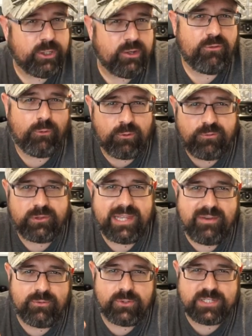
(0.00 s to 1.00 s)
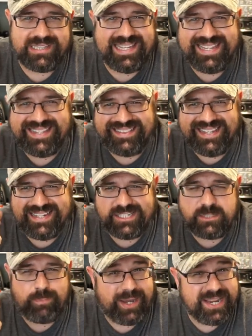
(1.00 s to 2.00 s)
looking for flavors like, like
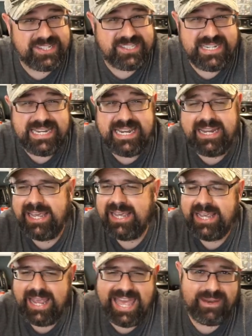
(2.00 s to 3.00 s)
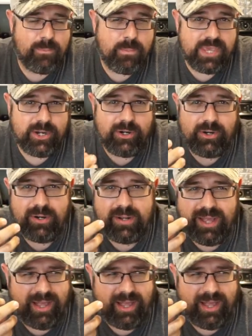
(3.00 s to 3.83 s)
spicy, and bitter.